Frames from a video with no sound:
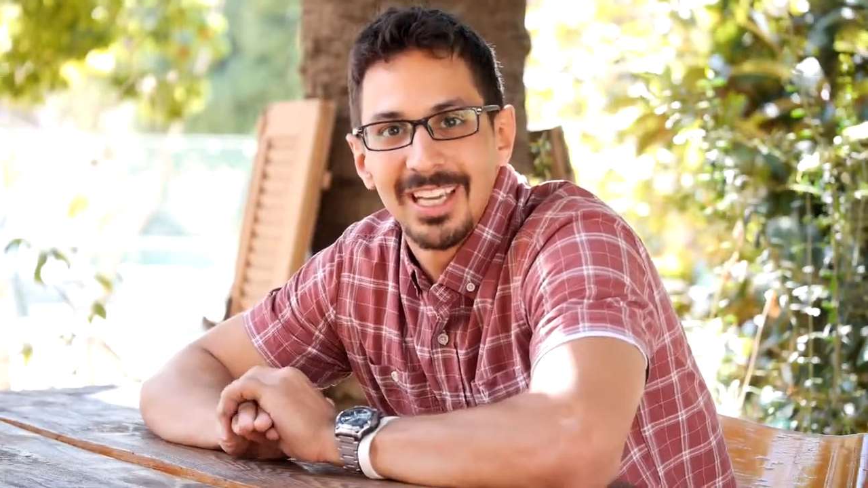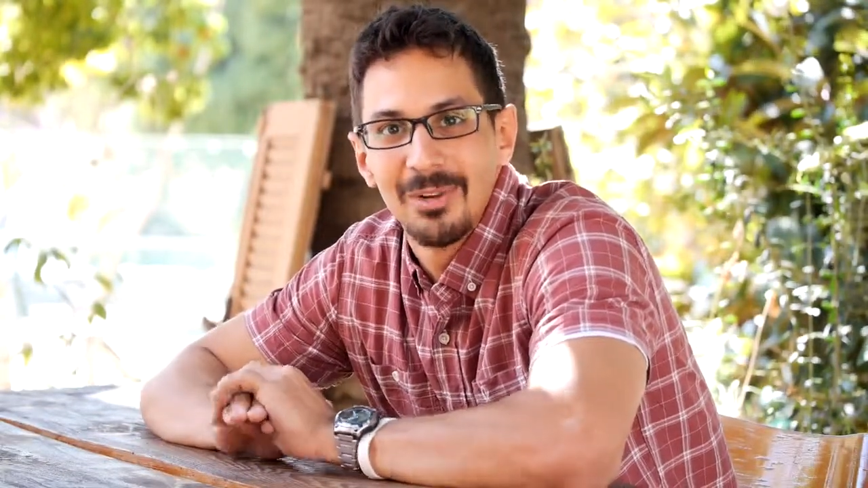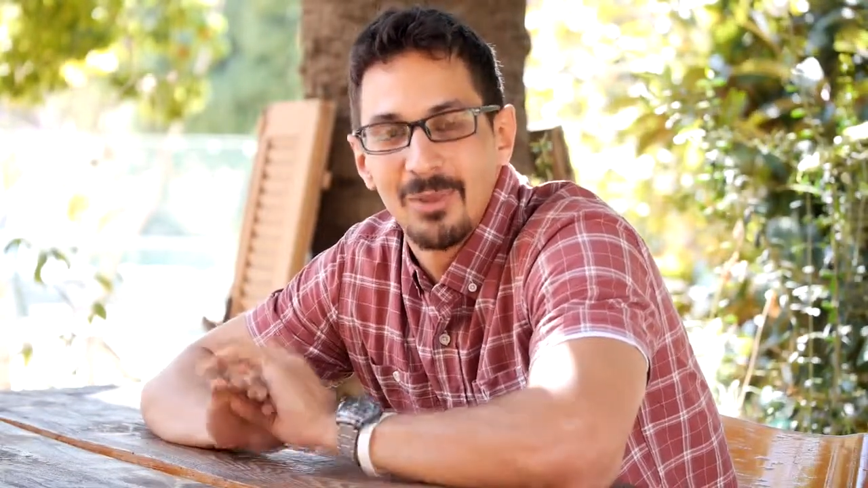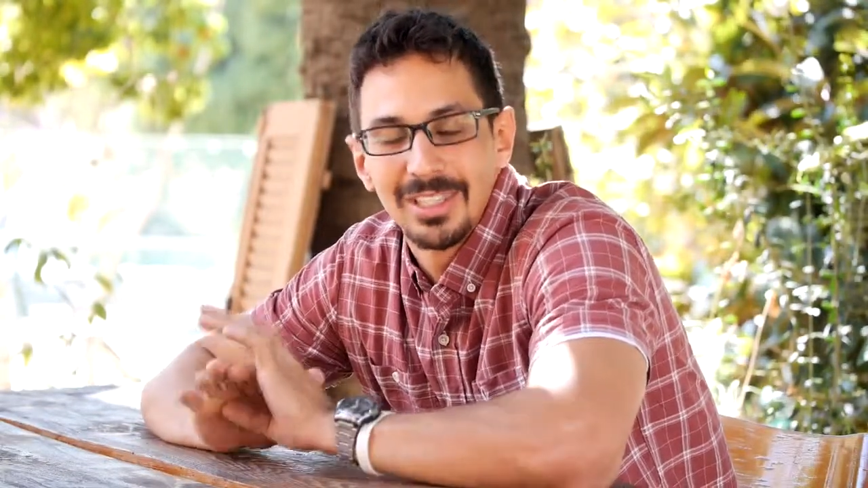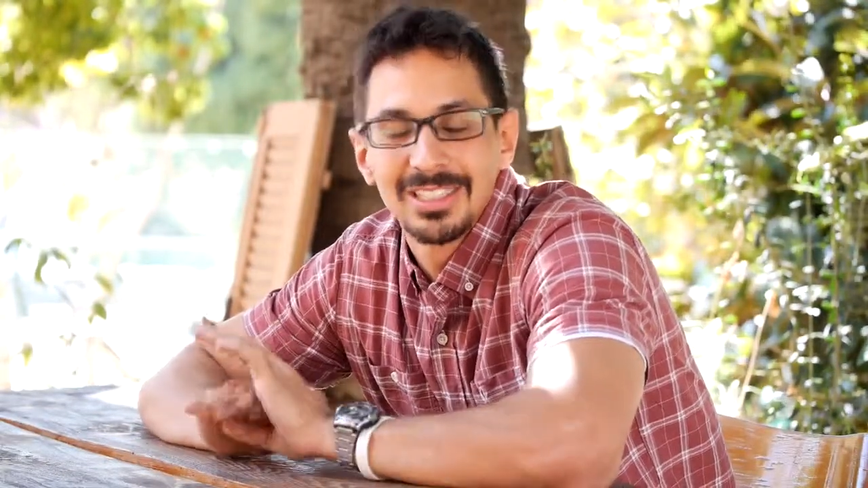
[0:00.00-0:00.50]

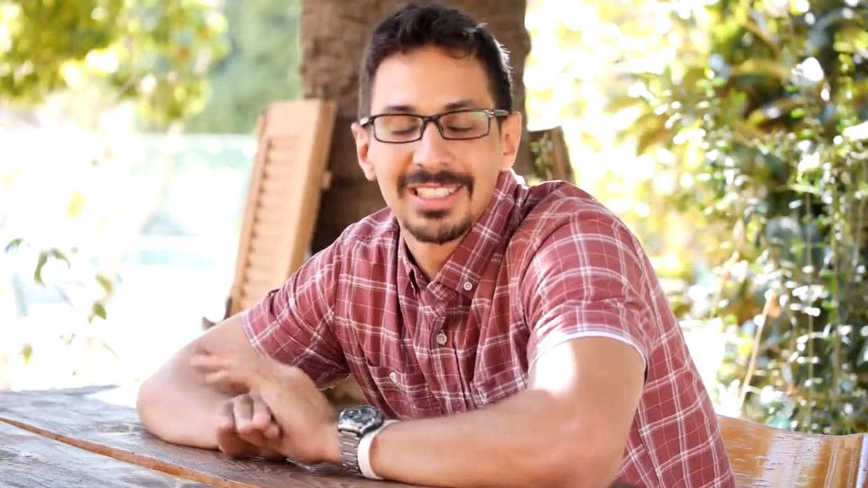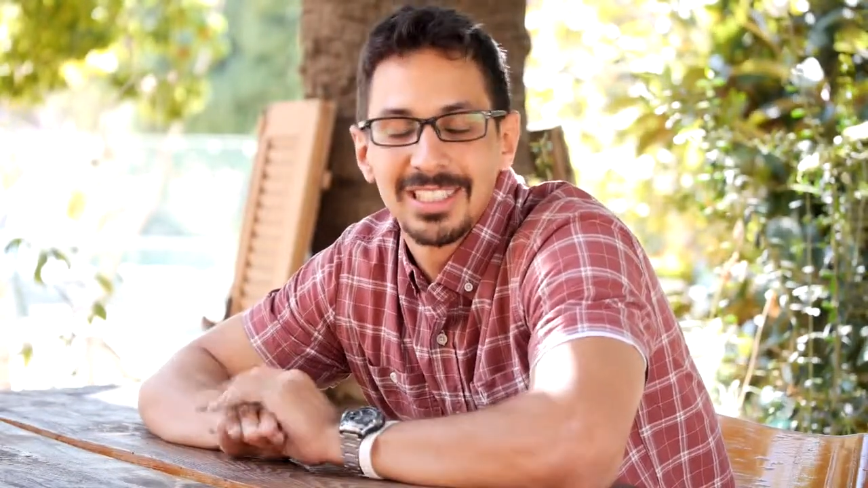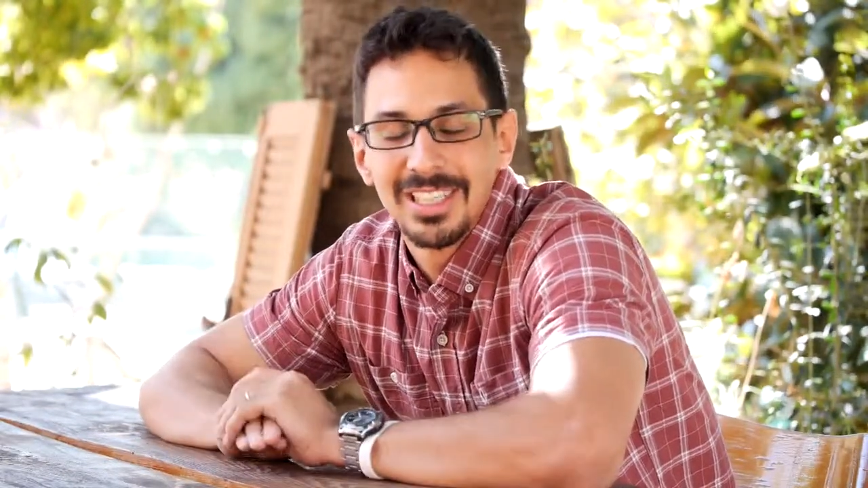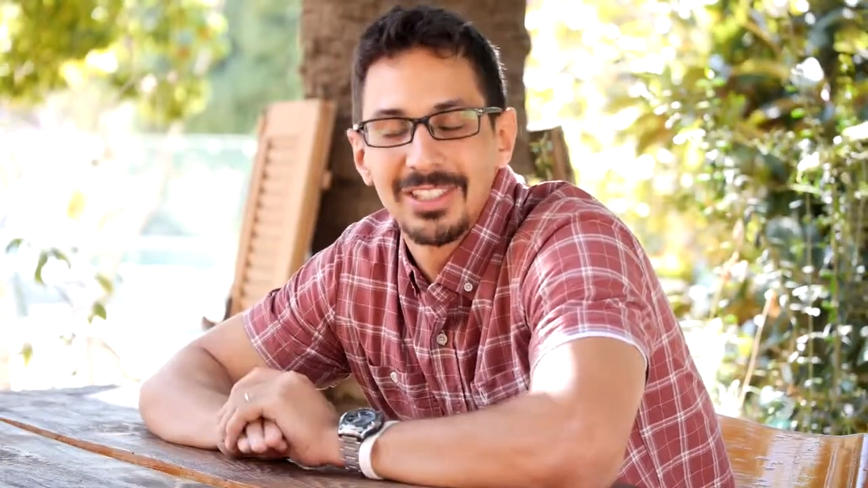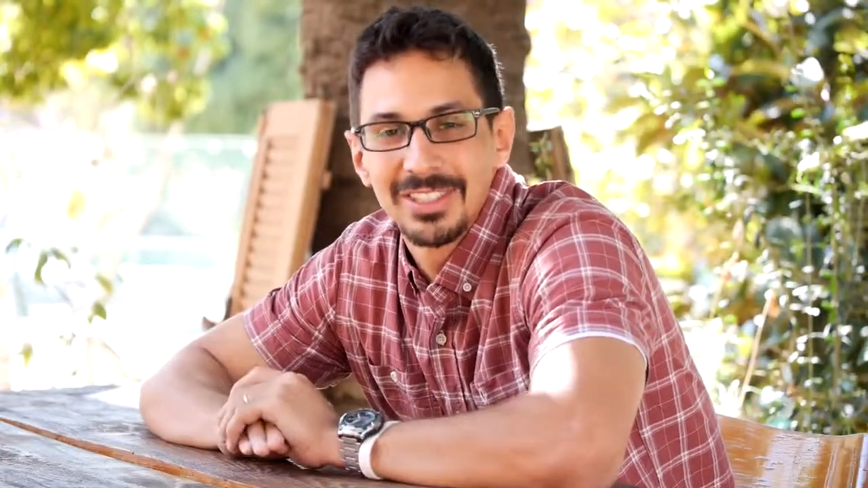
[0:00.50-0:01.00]
and wants
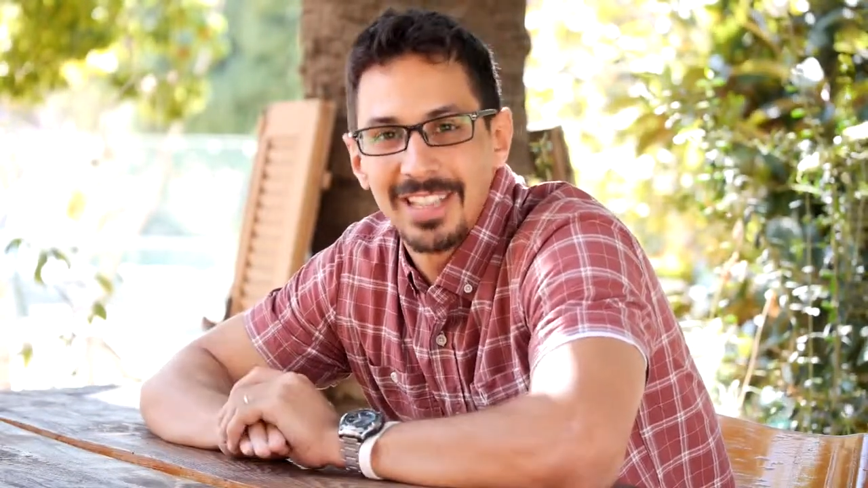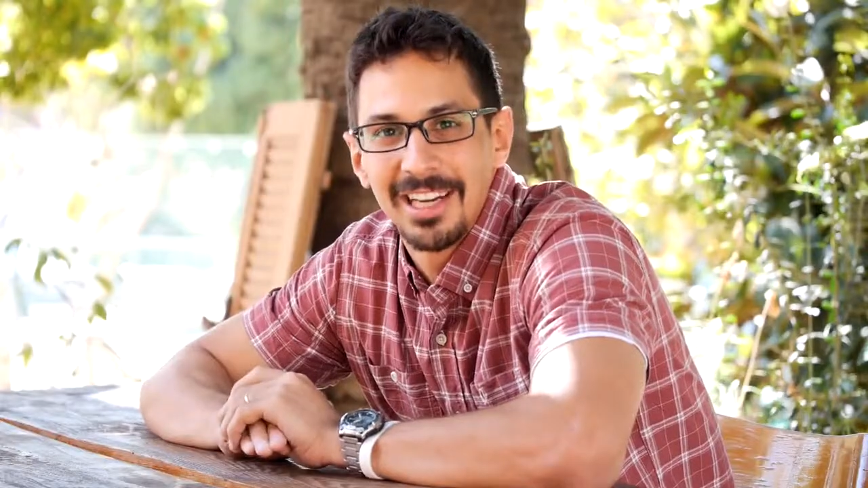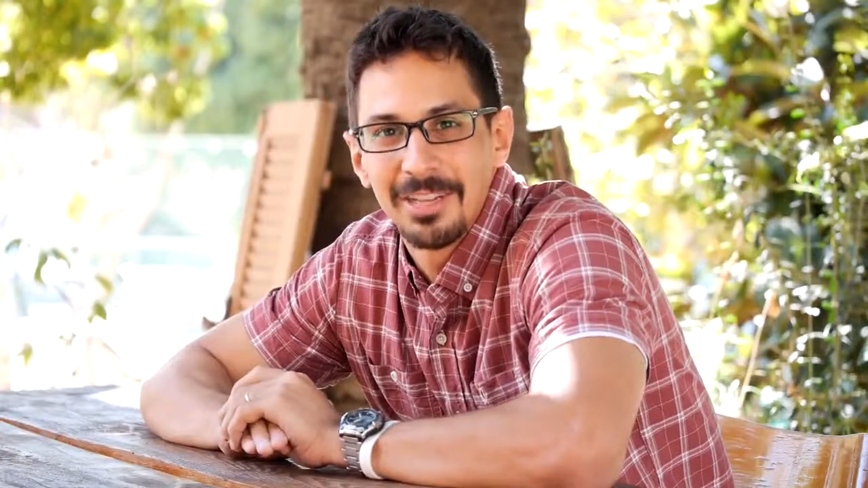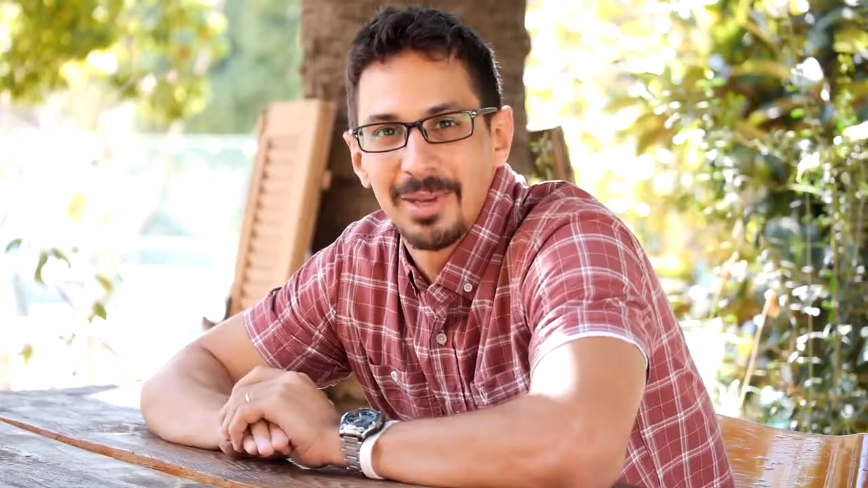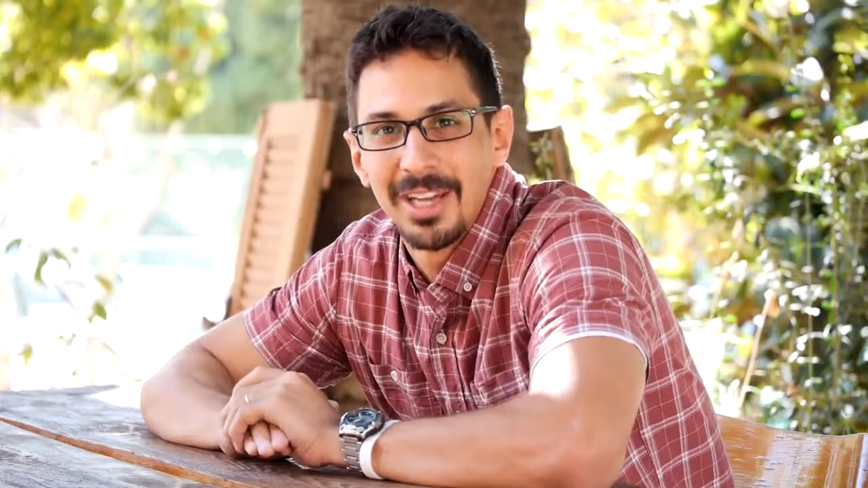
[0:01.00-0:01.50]
to
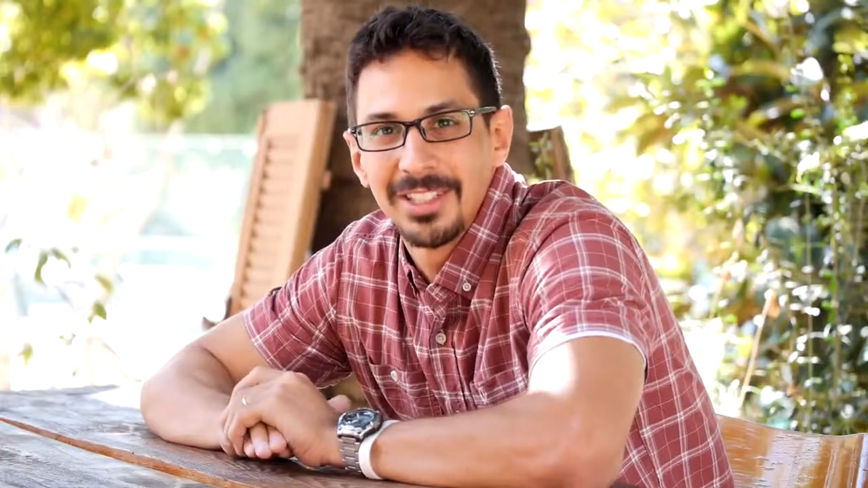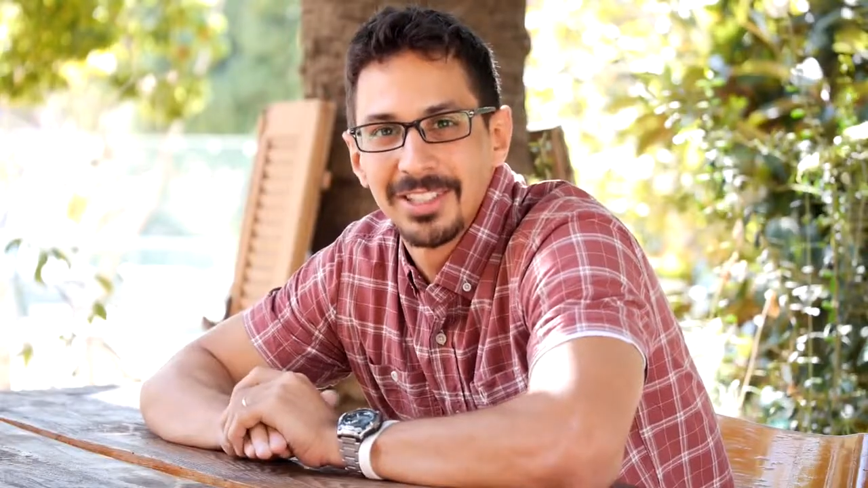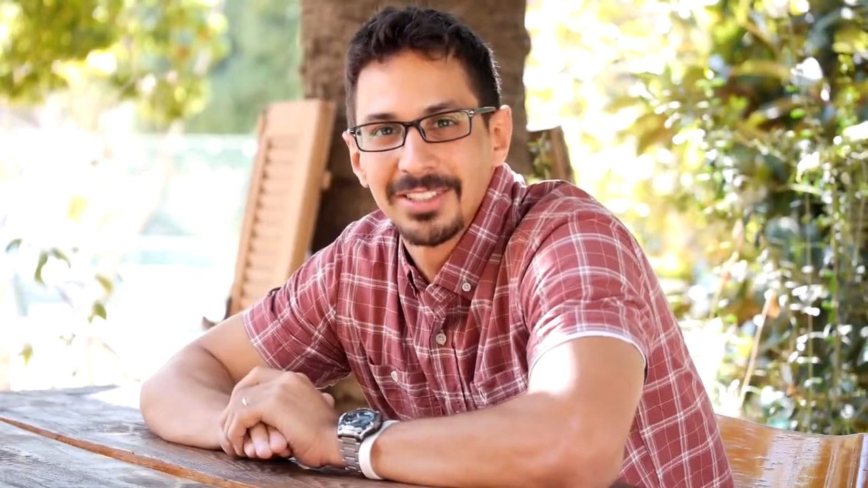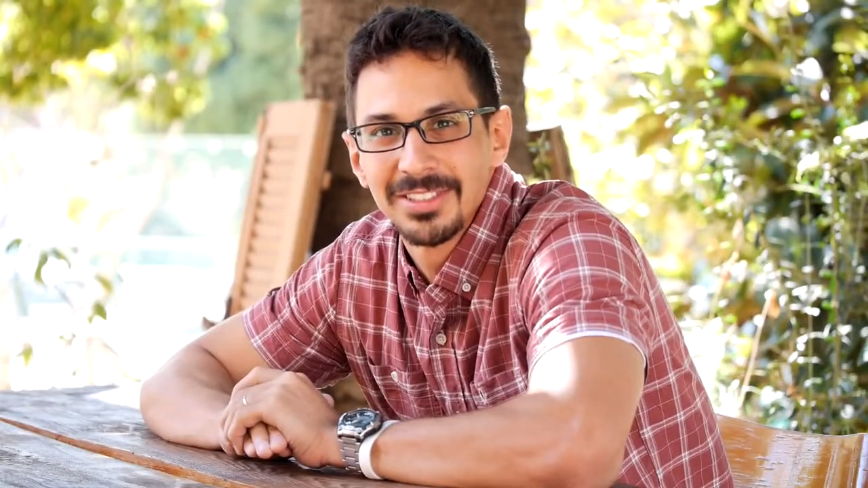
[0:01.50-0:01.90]
understand it better.